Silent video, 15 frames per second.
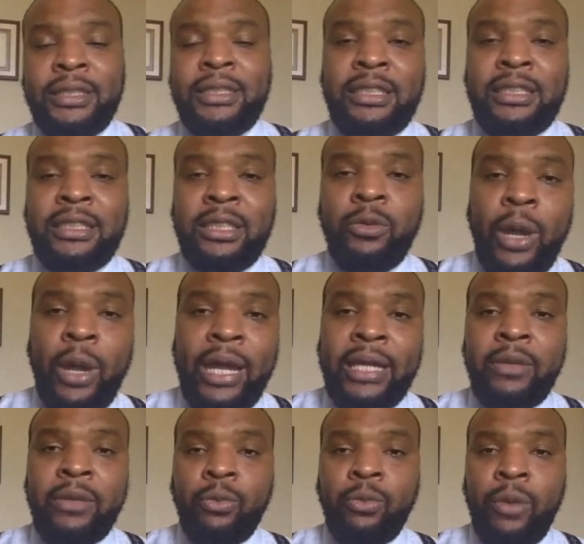isn't weighing
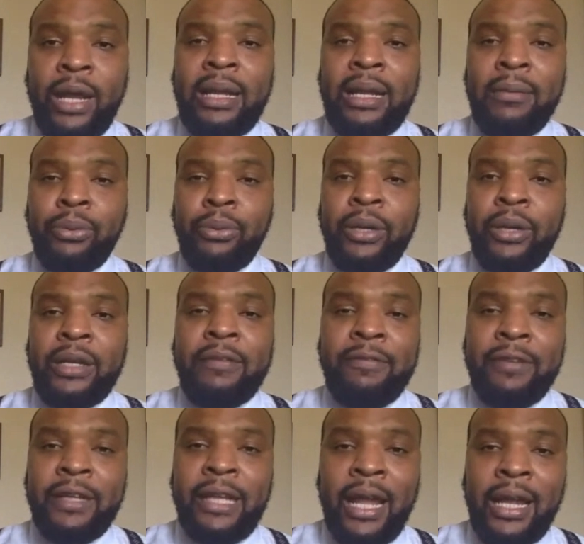it right. I'm praying for
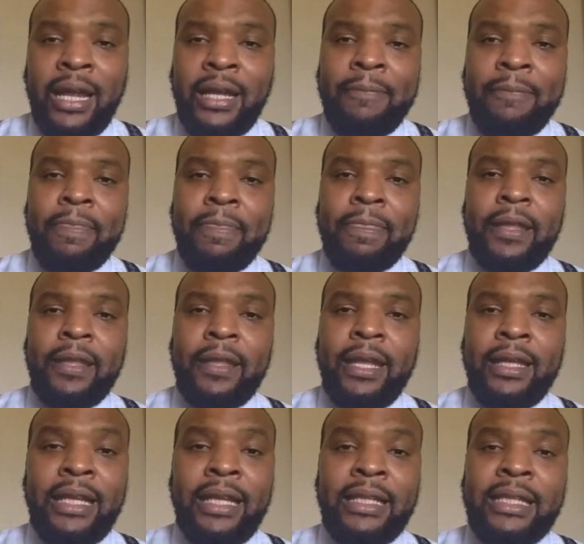light. And
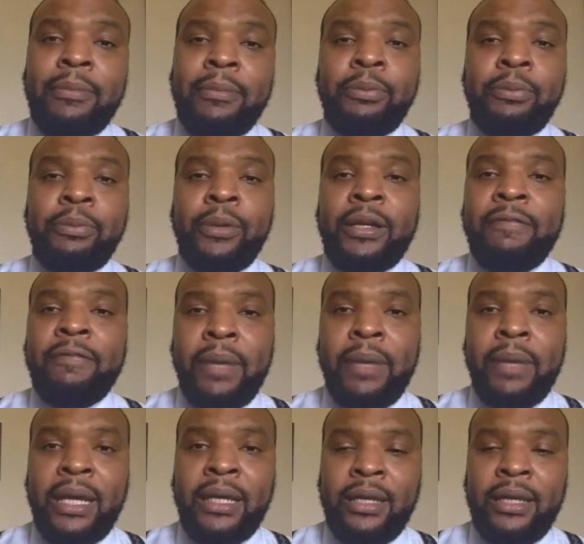lately, I've been praying for
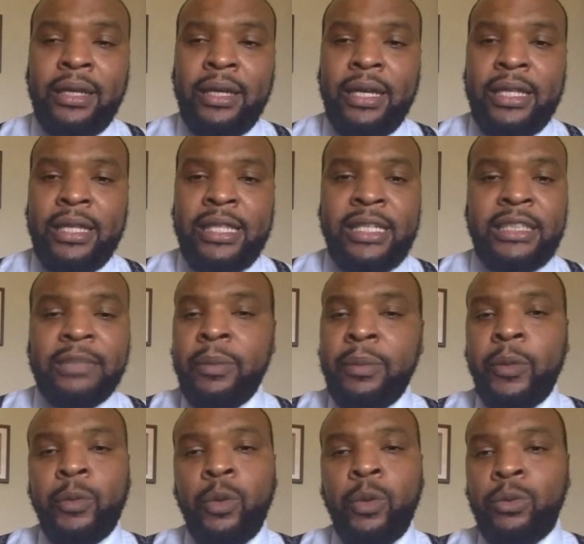Mike, that his
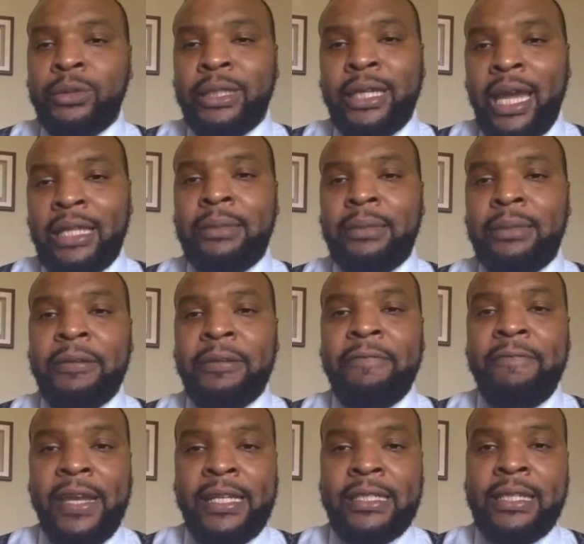memory won't decay and simply
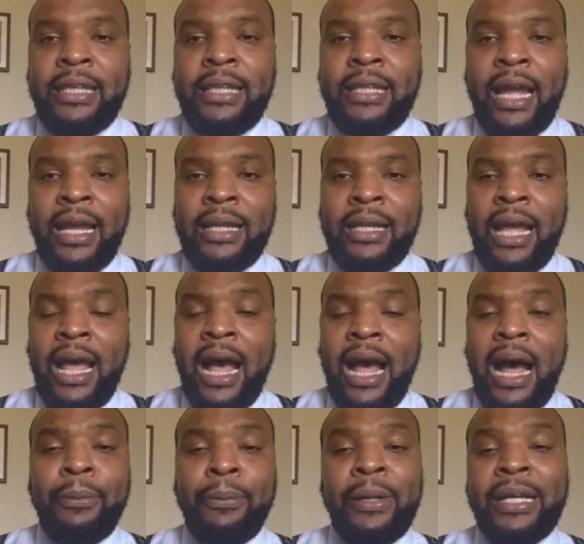fade in the night.
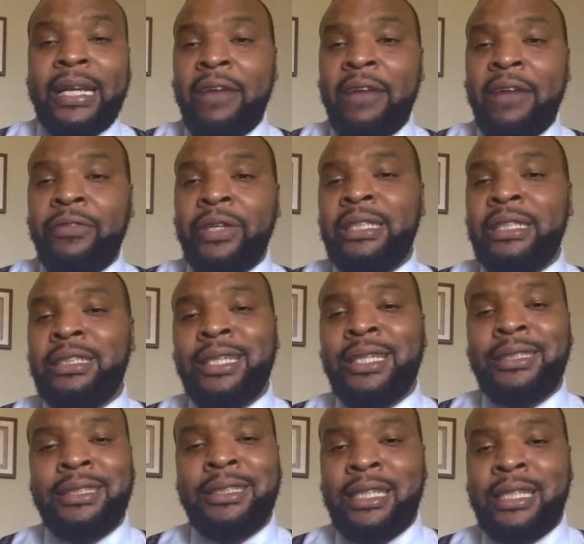I pray that every
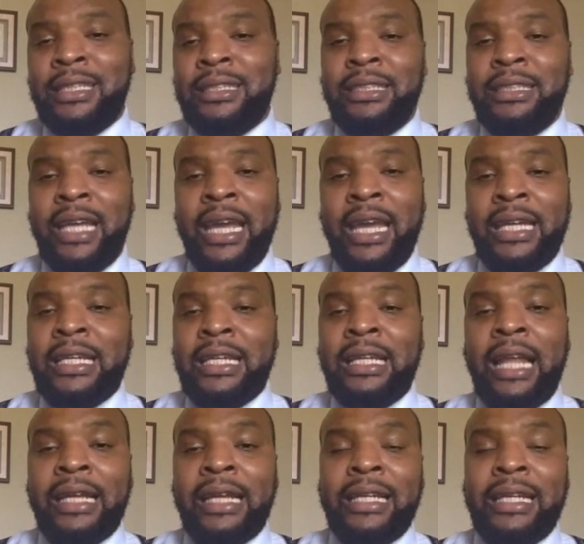injustice gets its day in the
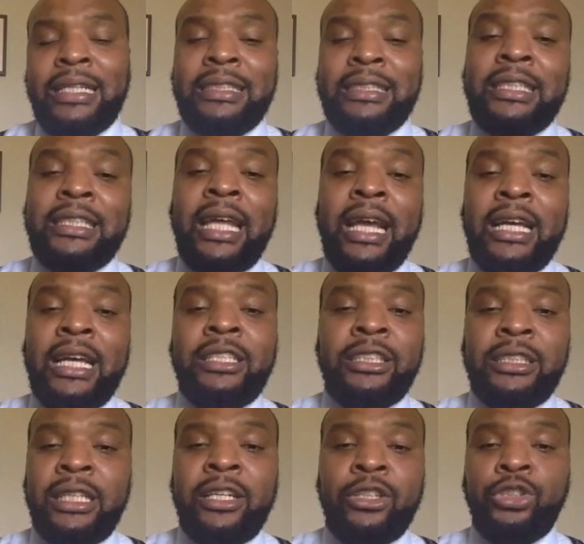light until they
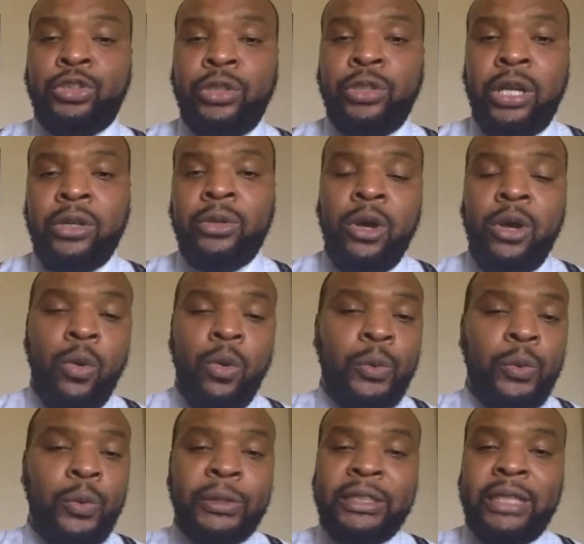understand our struggle.
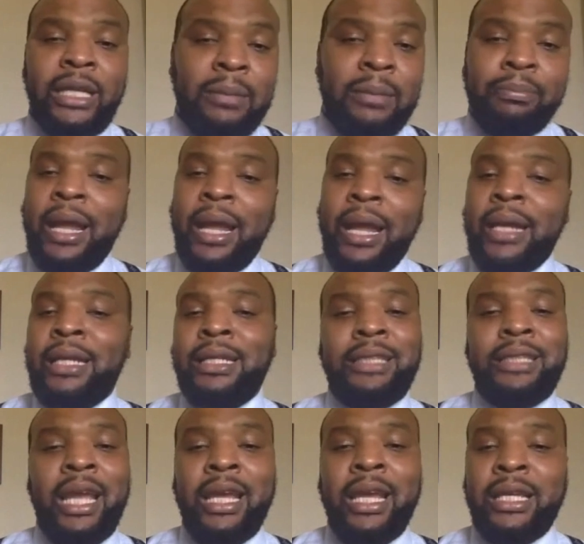We're stating the plight and
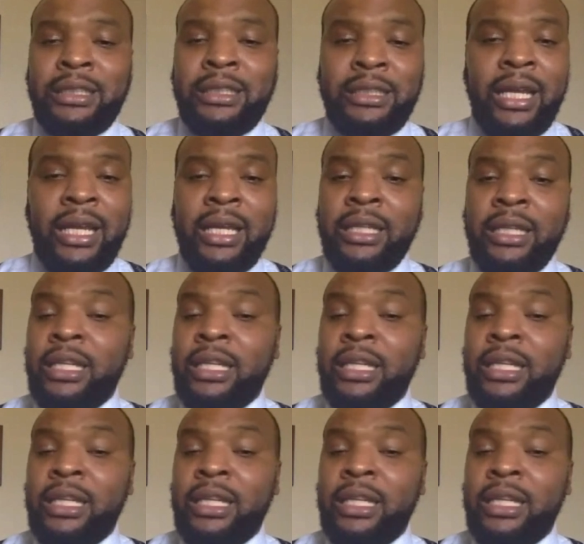taking a stand,